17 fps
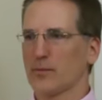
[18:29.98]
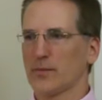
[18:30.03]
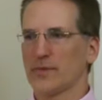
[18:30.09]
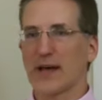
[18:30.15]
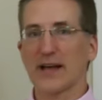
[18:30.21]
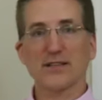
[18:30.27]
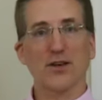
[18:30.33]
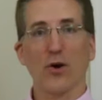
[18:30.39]

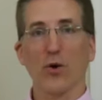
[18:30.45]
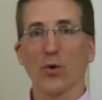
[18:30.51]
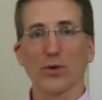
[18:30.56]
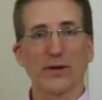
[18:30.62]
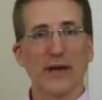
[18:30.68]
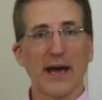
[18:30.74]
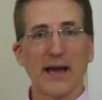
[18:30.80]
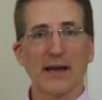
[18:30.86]
that's a
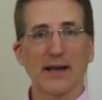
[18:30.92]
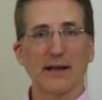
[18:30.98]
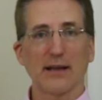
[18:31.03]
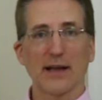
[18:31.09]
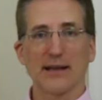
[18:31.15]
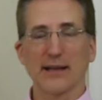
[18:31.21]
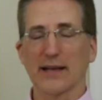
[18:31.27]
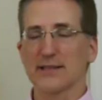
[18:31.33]
whole day.
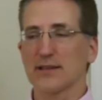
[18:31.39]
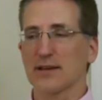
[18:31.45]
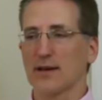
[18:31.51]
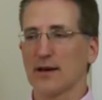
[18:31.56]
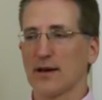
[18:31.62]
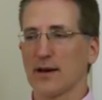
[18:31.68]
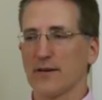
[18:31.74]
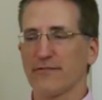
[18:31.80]
And that's
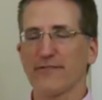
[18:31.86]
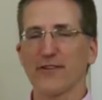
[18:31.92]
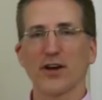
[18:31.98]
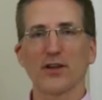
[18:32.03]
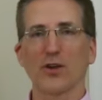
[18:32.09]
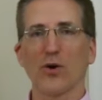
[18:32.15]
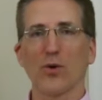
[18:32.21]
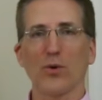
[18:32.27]
a
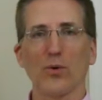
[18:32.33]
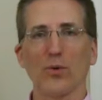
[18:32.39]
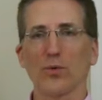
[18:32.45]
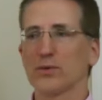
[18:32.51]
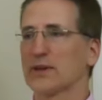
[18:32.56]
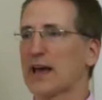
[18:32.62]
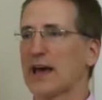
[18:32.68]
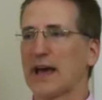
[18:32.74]
fun
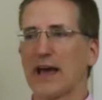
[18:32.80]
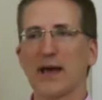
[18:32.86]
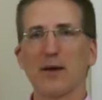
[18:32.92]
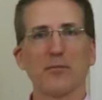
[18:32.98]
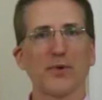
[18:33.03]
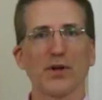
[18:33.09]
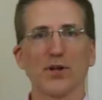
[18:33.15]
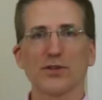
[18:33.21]
whole
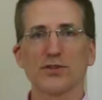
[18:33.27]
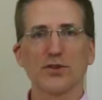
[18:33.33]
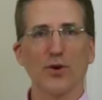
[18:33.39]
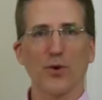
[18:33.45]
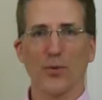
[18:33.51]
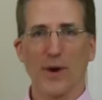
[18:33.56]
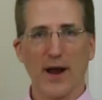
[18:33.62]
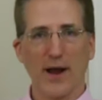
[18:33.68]
day built
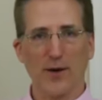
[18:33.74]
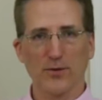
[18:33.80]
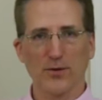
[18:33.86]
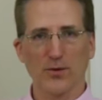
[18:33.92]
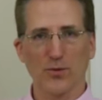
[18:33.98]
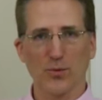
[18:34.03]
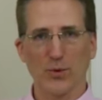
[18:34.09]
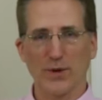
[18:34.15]

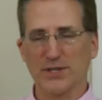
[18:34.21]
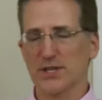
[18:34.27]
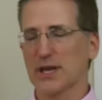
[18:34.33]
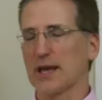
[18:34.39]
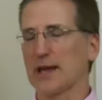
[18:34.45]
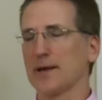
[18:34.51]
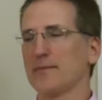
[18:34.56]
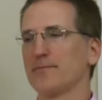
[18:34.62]
around
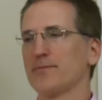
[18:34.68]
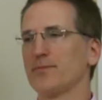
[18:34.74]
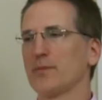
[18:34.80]
whiskey.